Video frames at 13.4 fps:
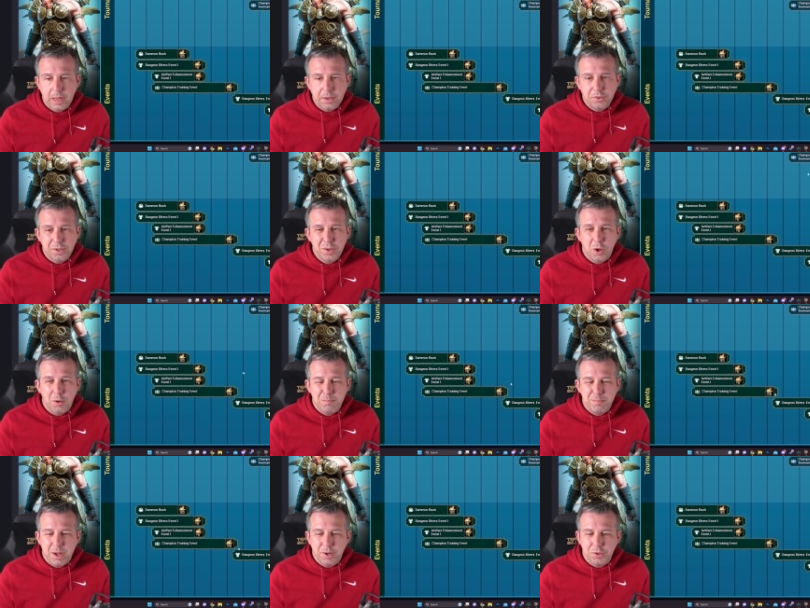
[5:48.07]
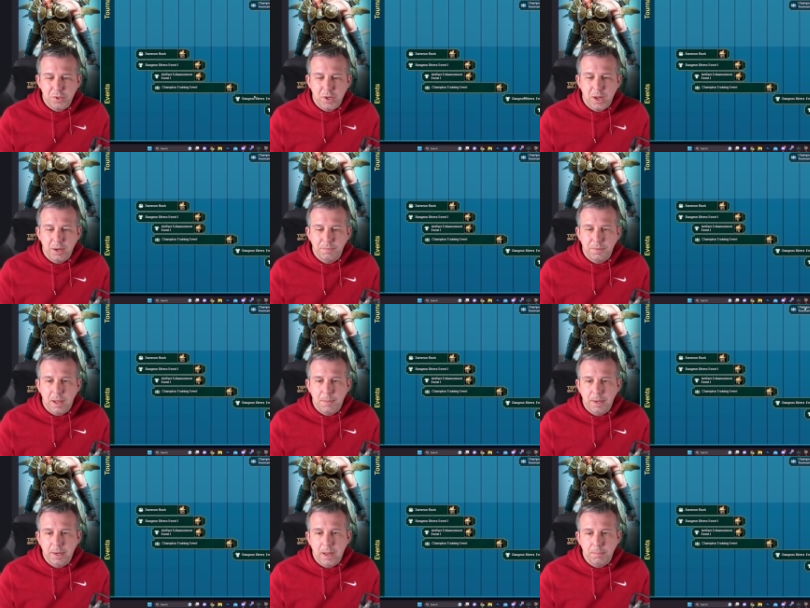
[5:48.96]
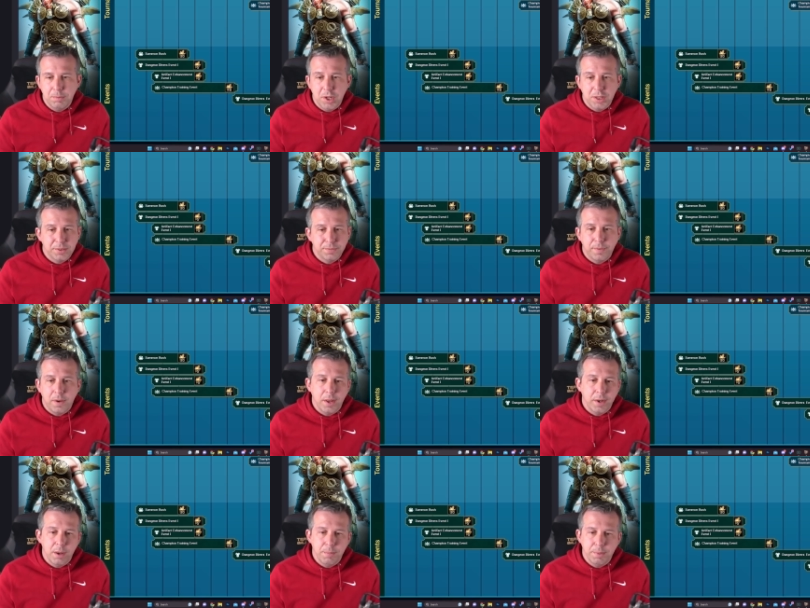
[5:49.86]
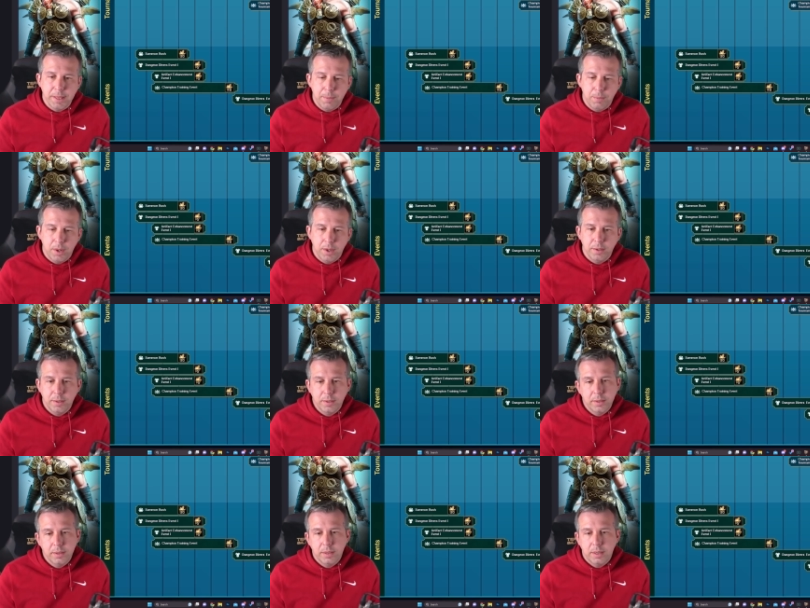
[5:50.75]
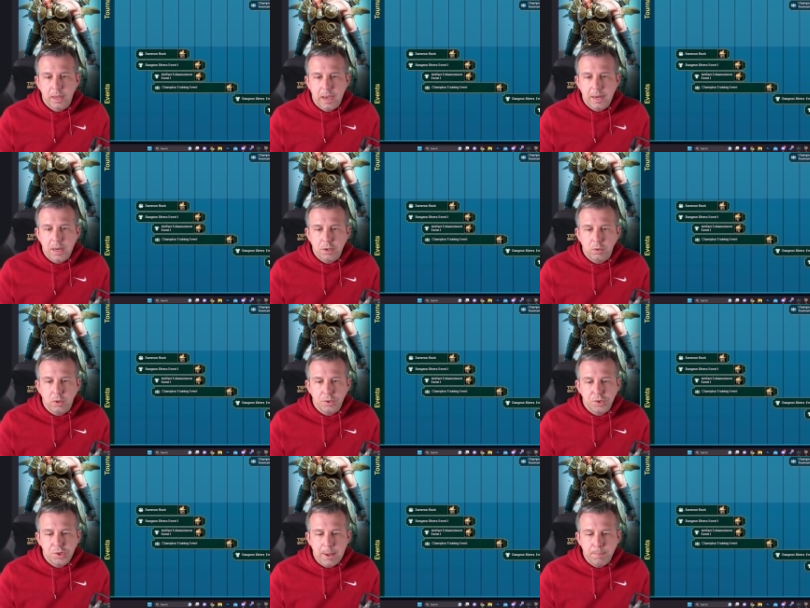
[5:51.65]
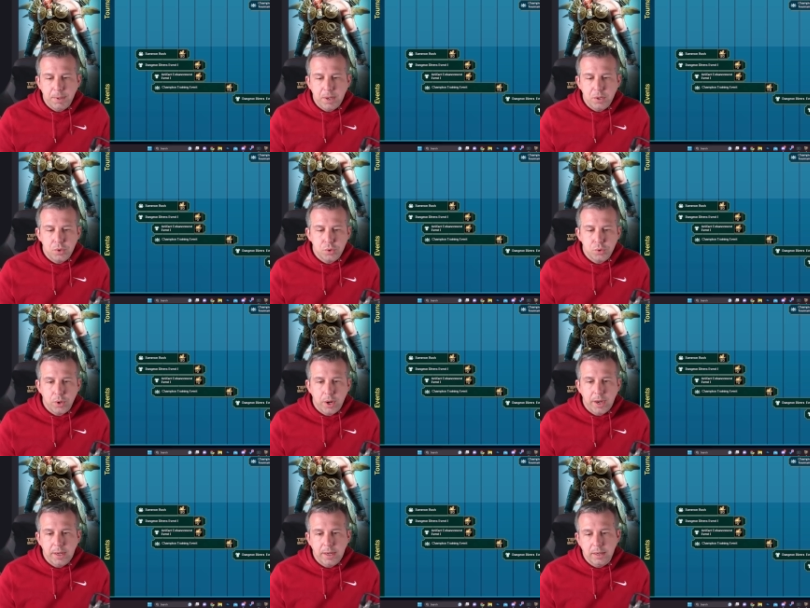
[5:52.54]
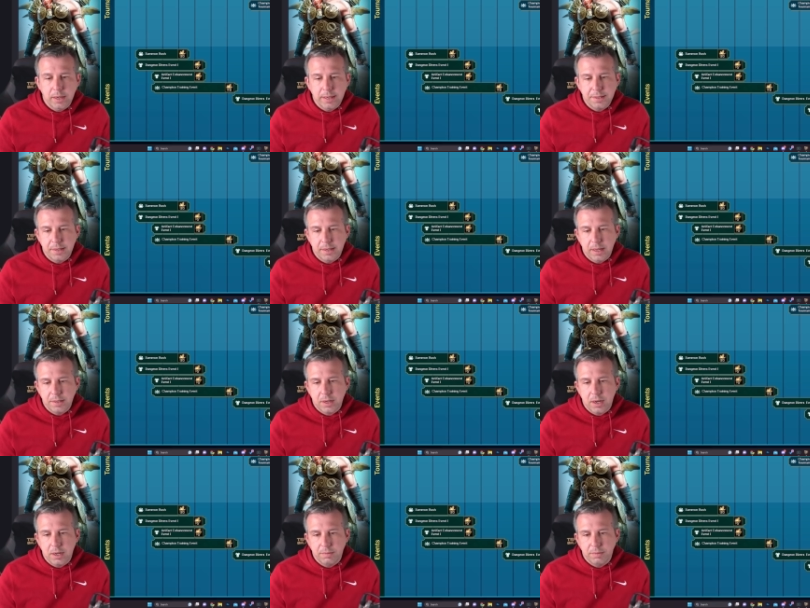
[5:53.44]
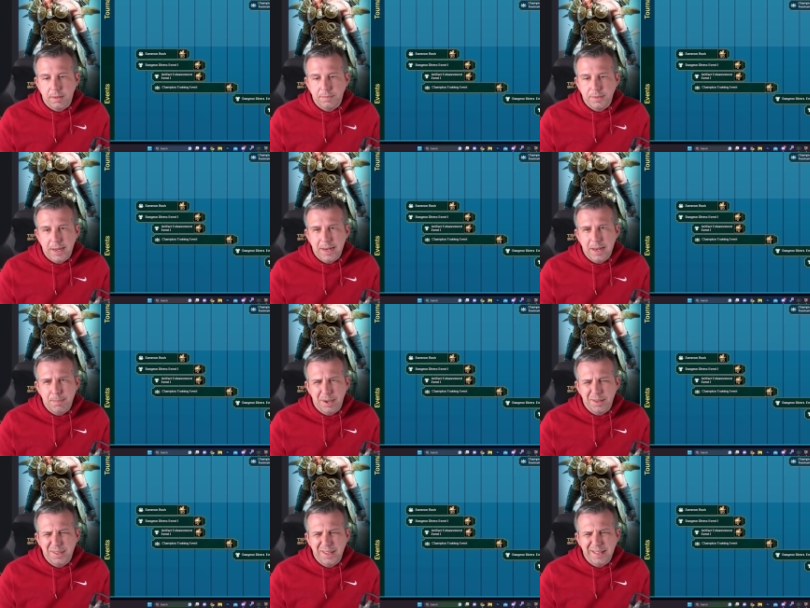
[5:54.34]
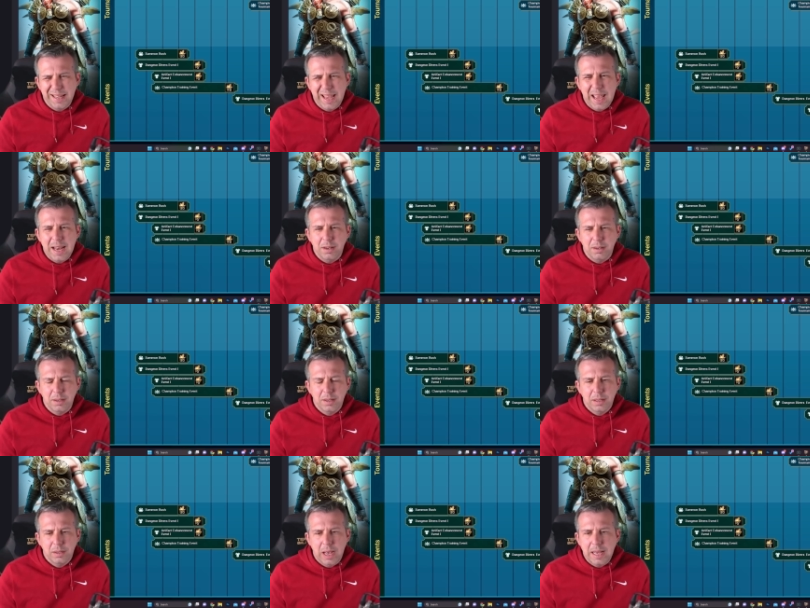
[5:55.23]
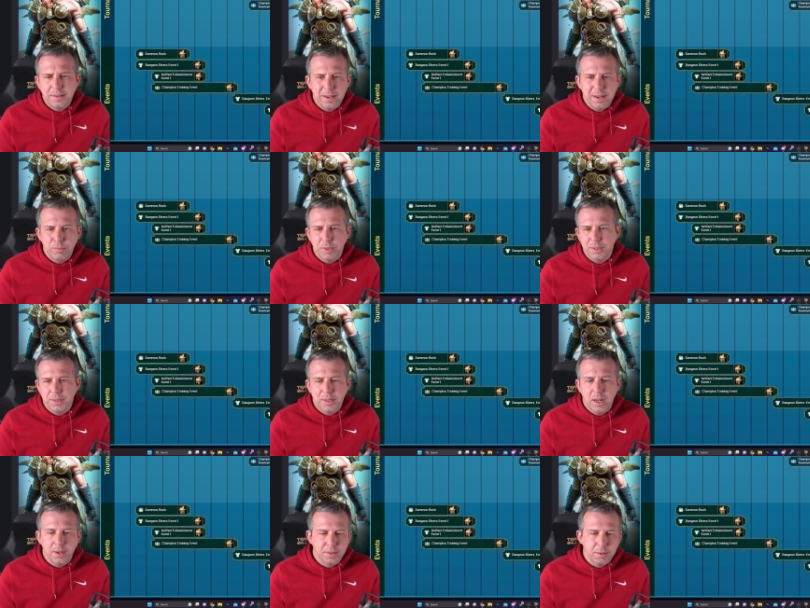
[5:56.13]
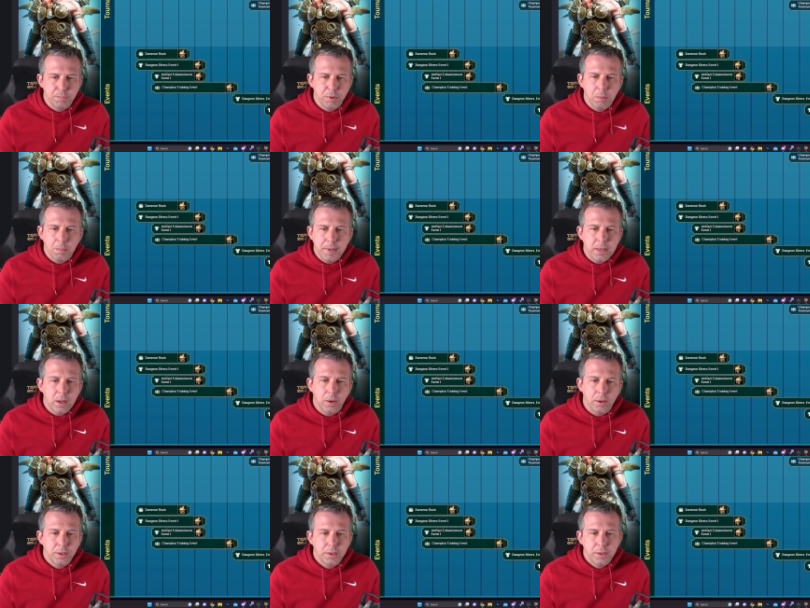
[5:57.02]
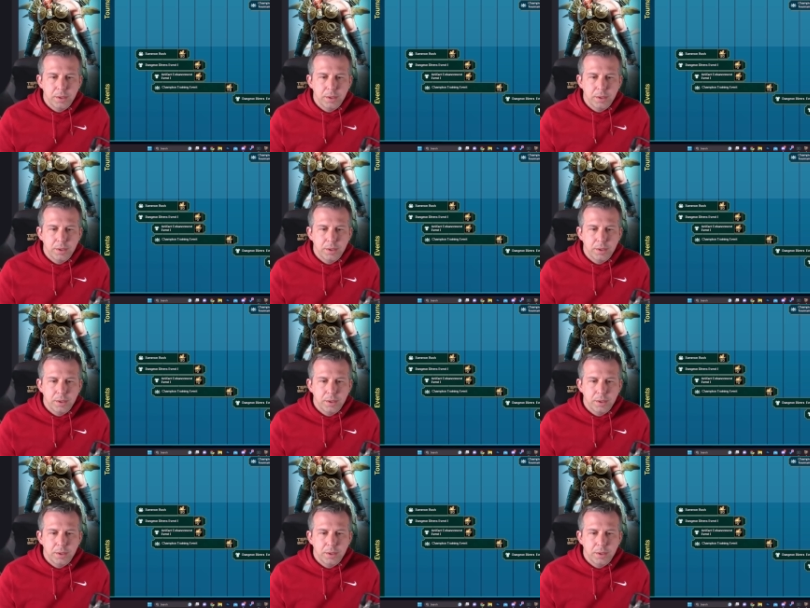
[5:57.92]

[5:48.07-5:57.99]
Actually, not much kind of doubling up, just Fire Knight with that one. And then you've got Champion Training. I guess it does kind of dovetail in, but I think they end as the other one starts, so probably not